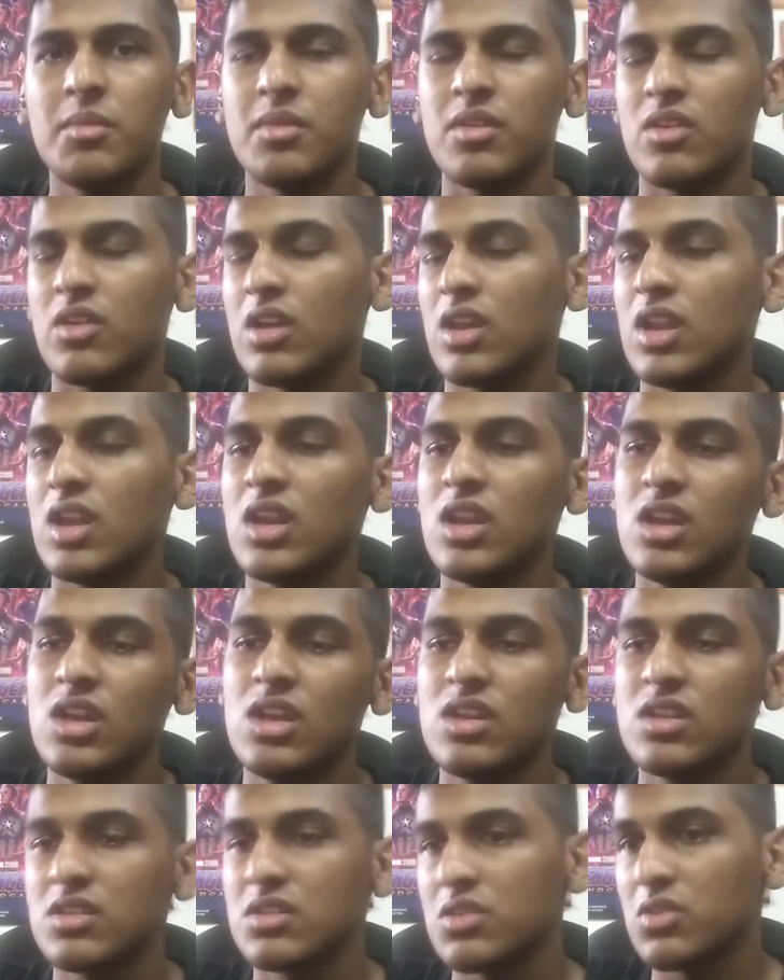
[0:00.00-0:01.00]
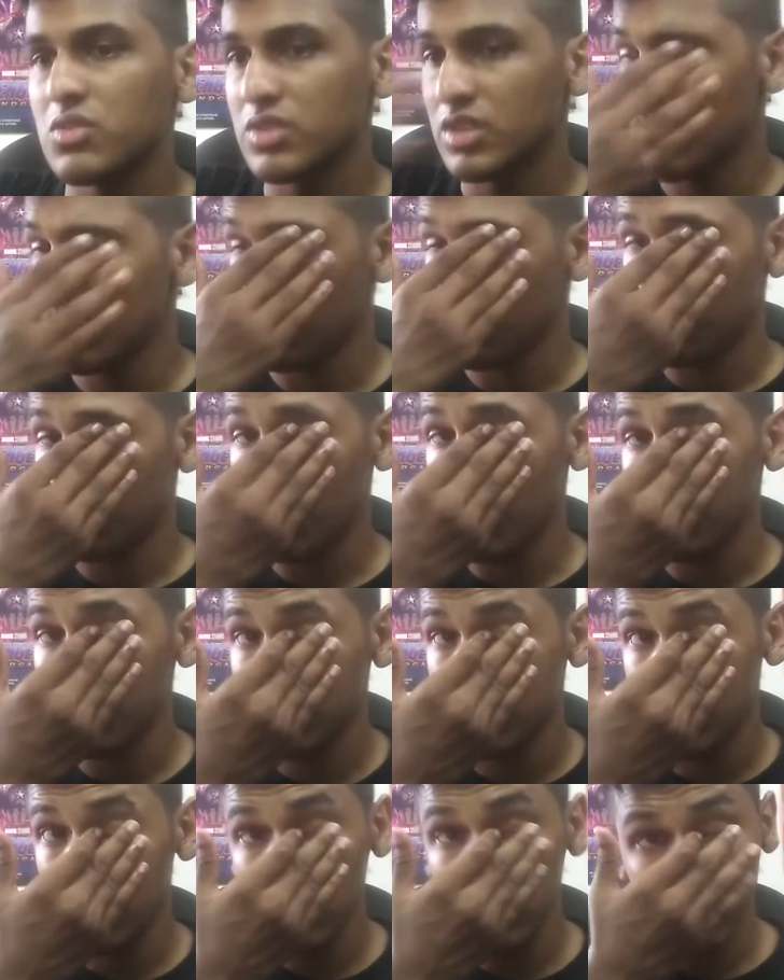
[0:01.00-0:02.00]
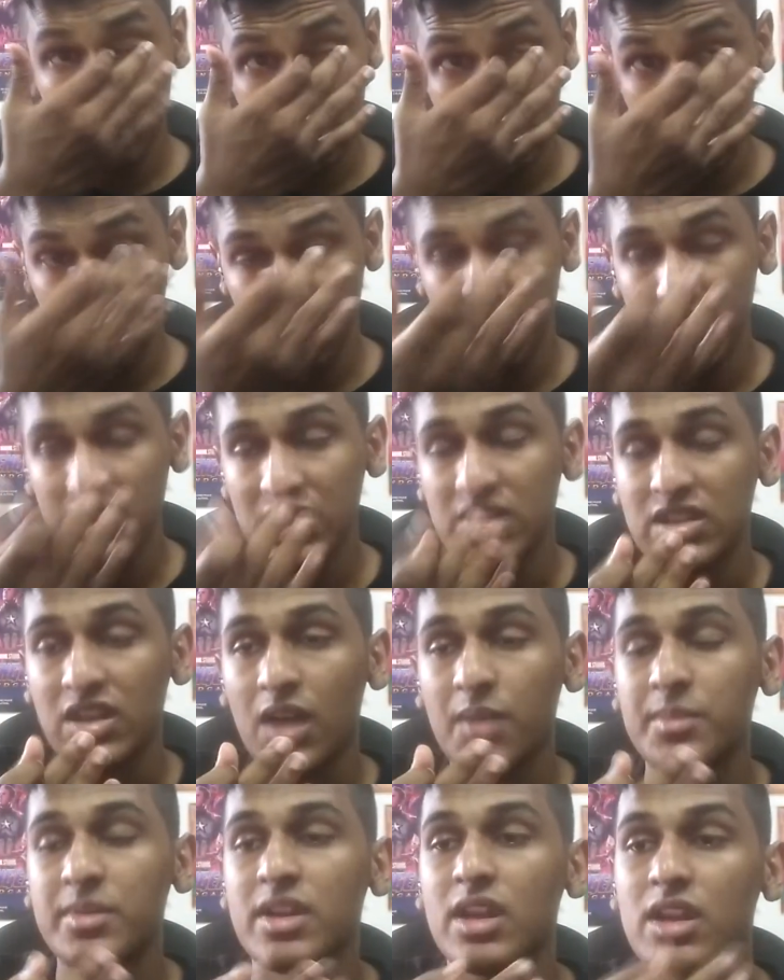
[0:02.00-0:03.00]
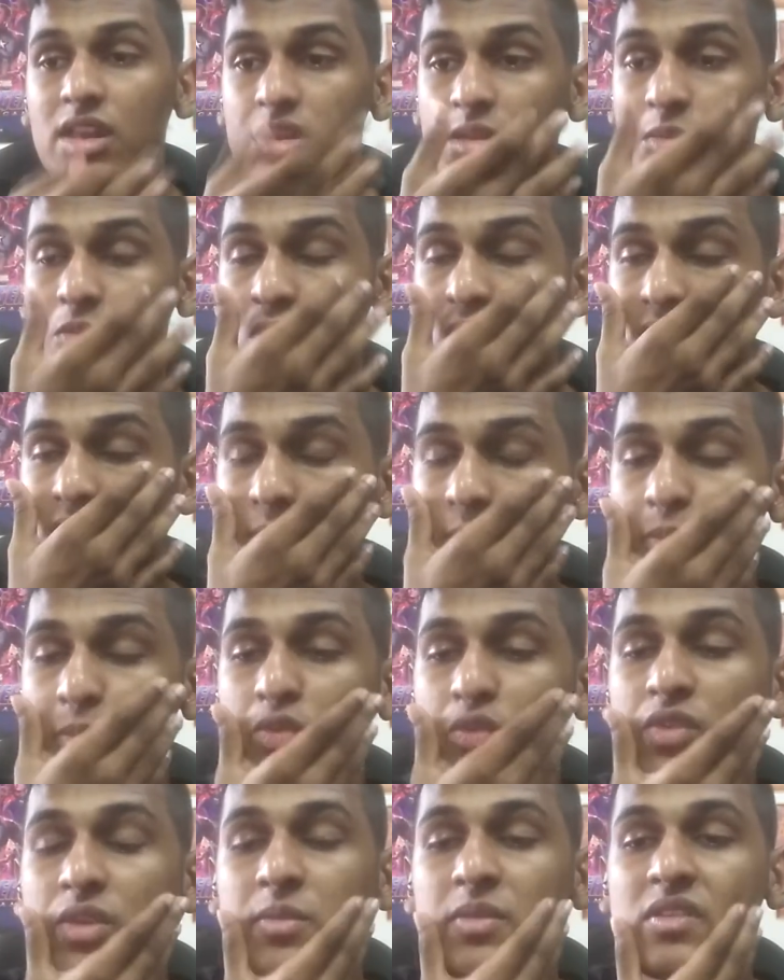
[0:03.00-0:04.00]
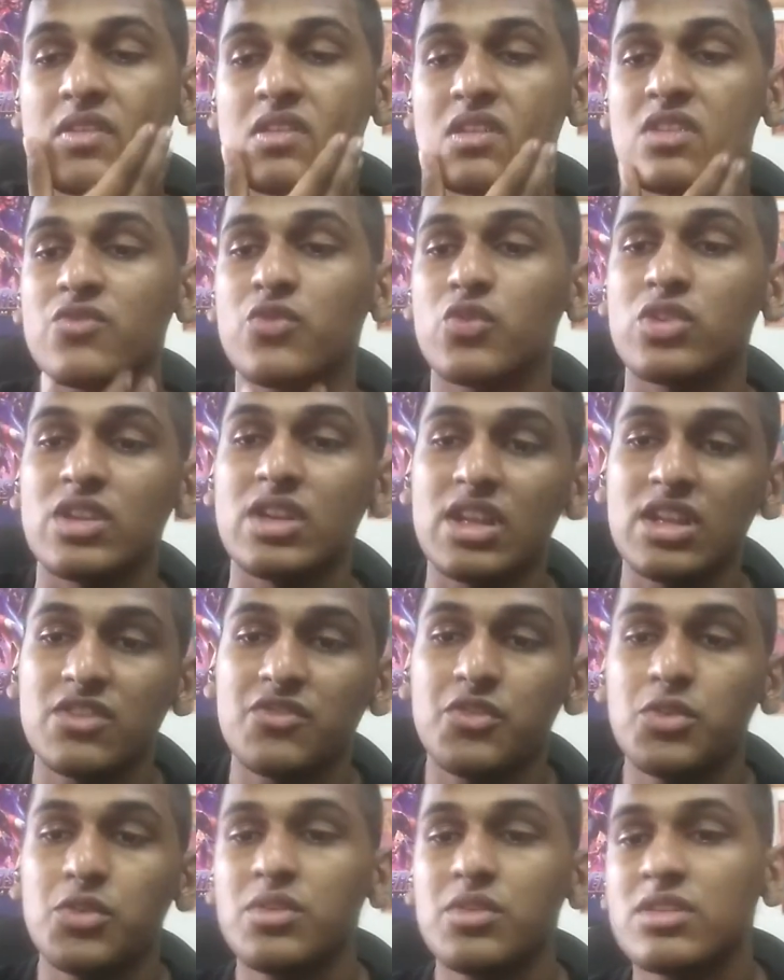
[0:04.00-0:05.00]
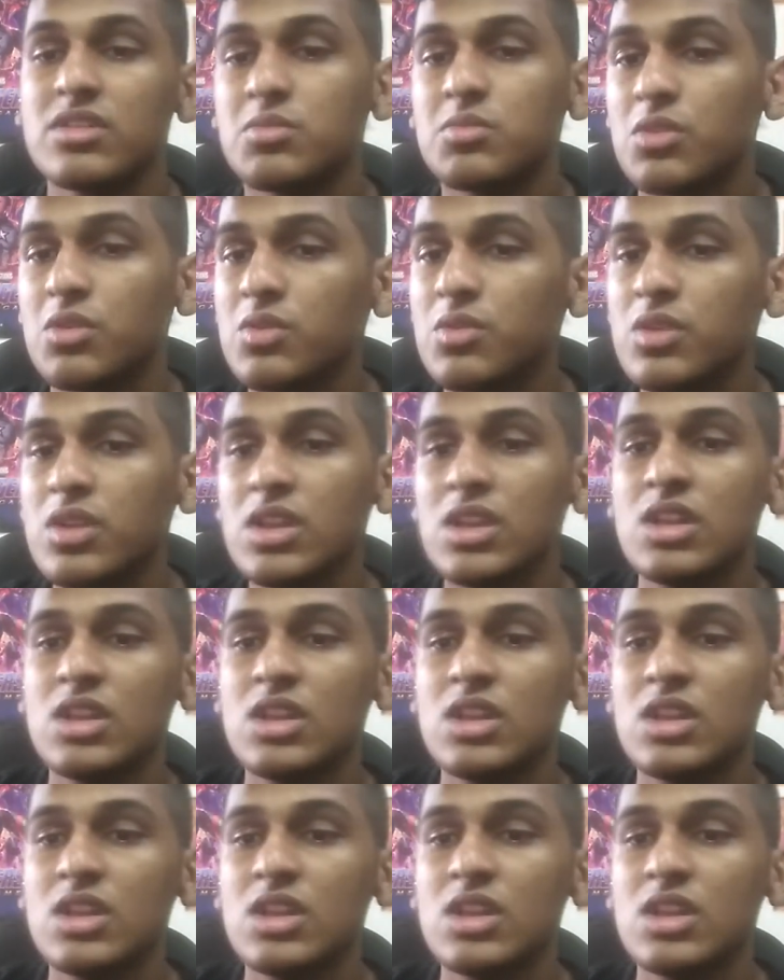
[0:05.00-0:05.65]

Alright, so yeah, MCU is definitely dominating the movie business for the next few years, bro.